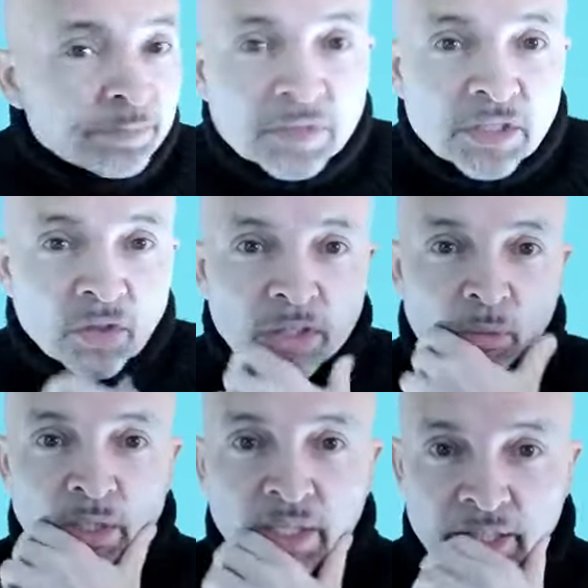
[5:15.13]
it's not going to
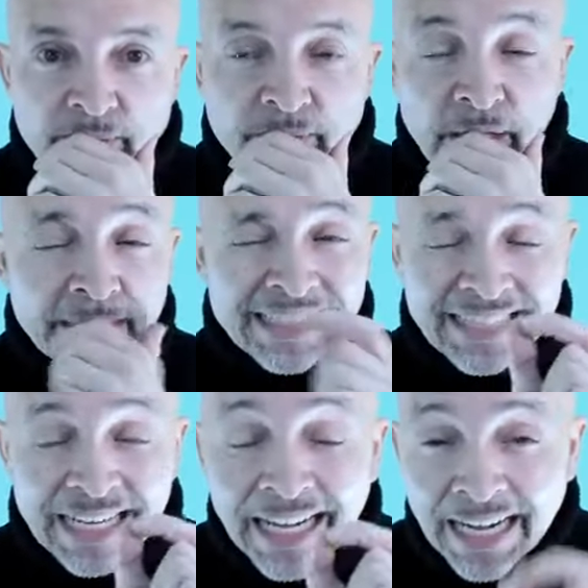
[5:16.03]
work. And that's
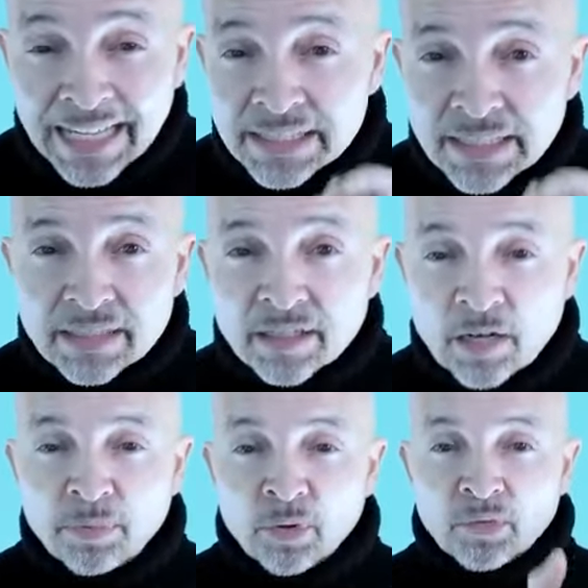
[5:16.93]
a classic
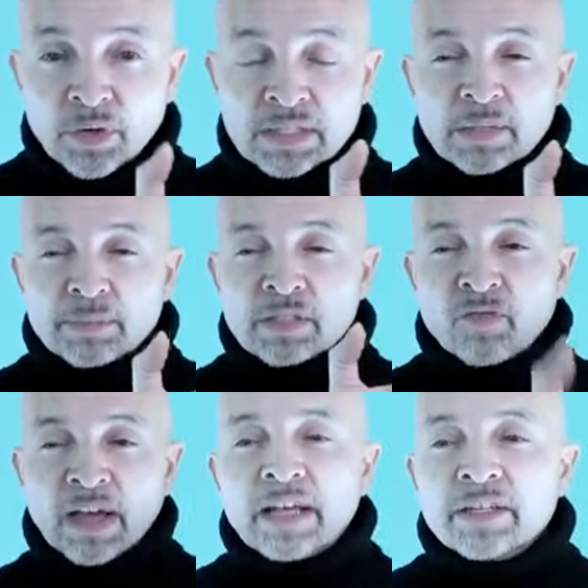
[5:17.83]
example of when somebody's
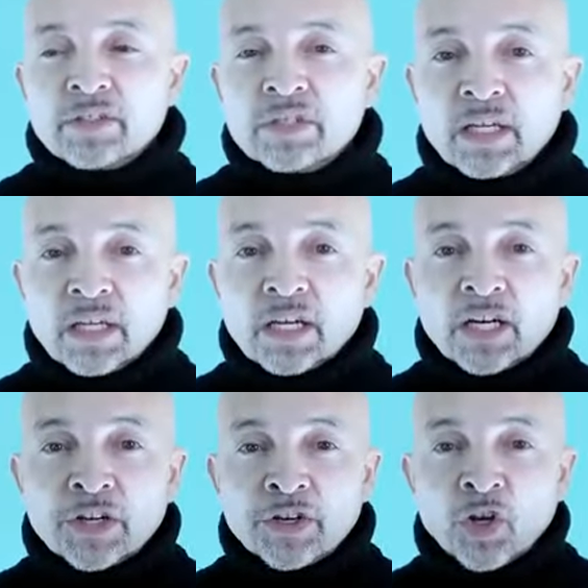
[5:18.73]
values
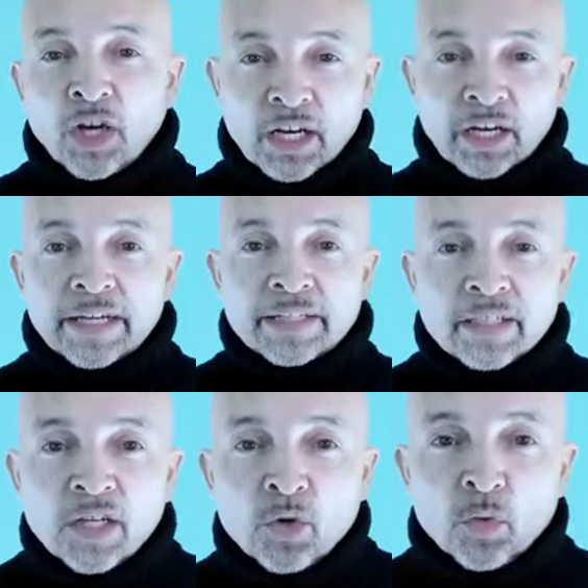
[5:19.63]
are not aligned
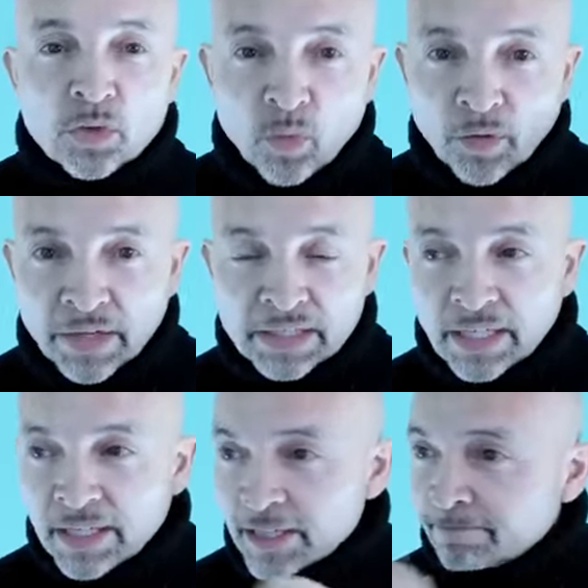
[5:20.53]
with what they're
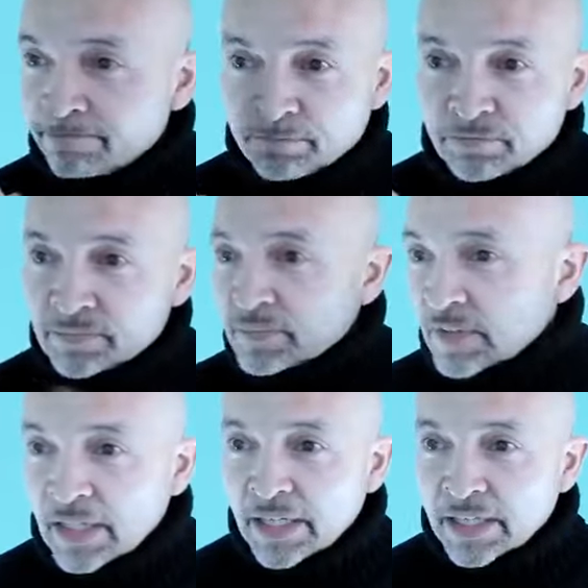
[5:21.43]
saying.
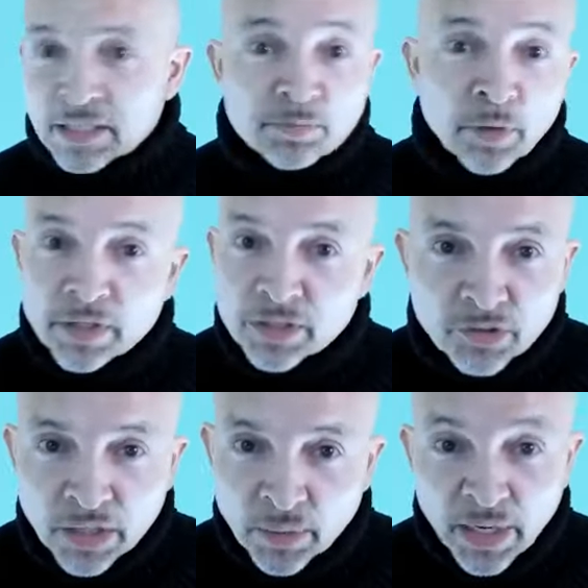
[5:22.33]
And I can spot it
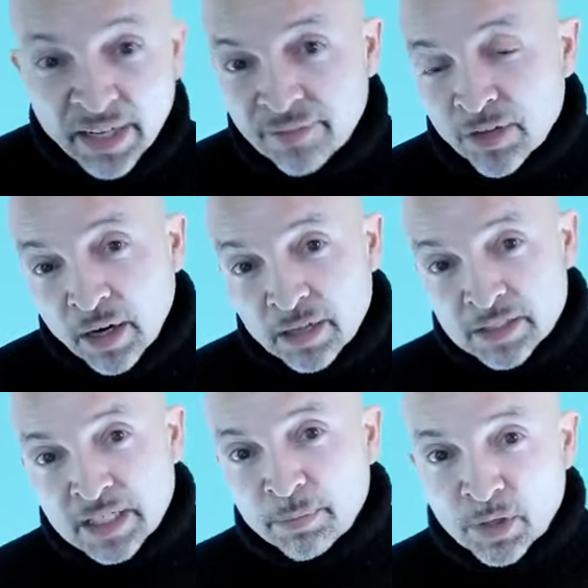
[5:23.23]
straight away. I only have to ask
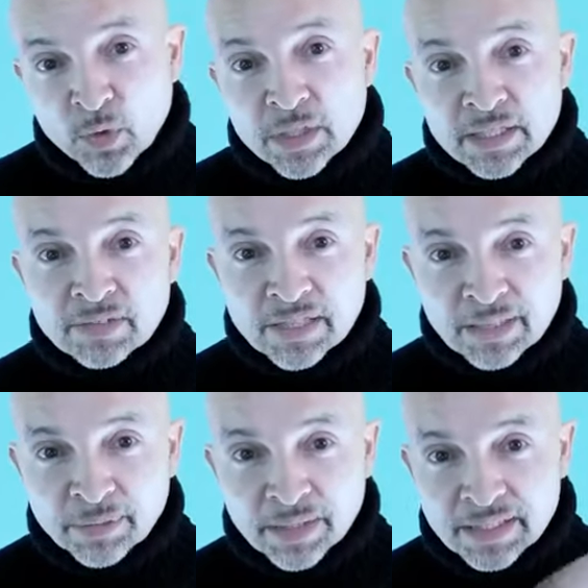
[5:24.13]
a couple of questions of
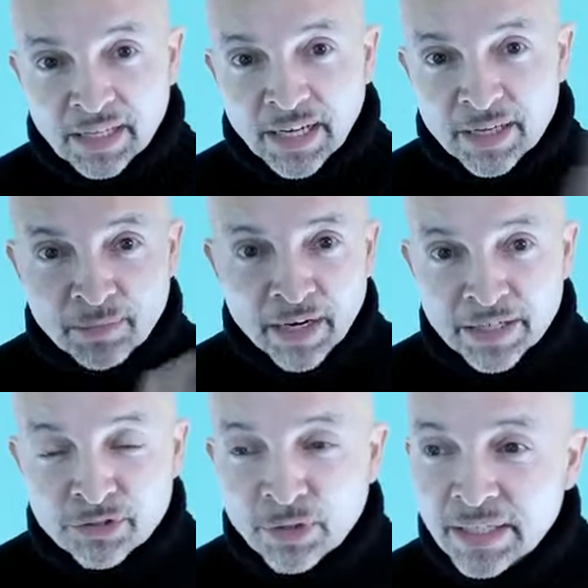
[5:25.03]
somebody. It's like a
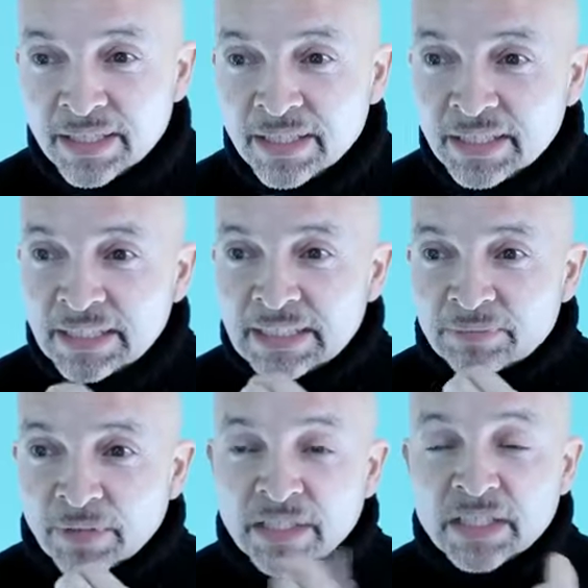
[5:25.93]
mind read.
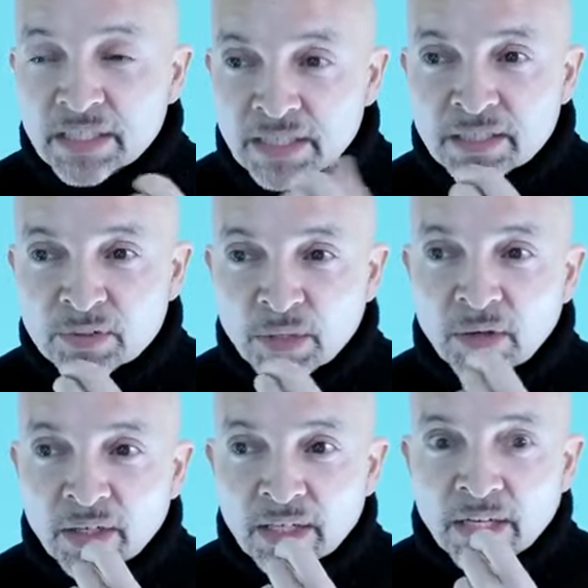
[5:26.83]
I teach this as
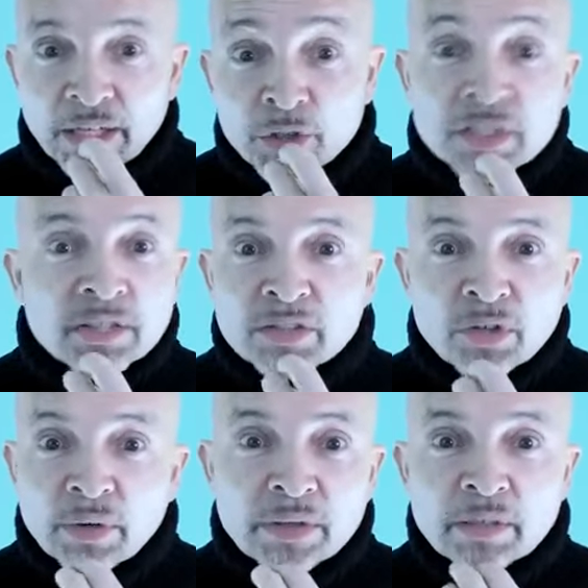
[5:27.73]
well. And you can tell
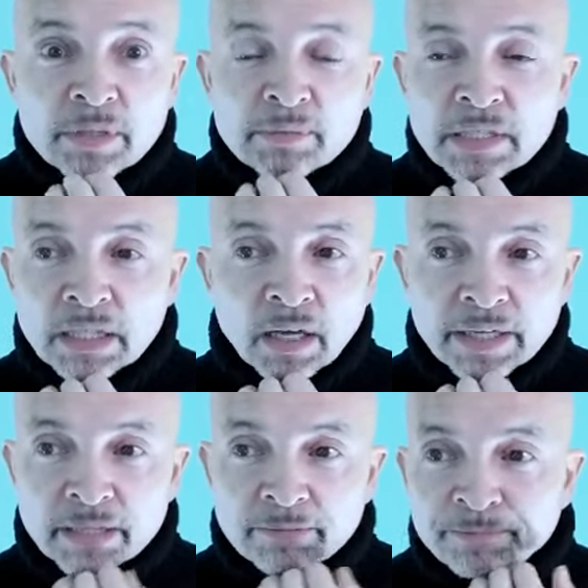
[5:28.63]
straight away somebody's misaligned.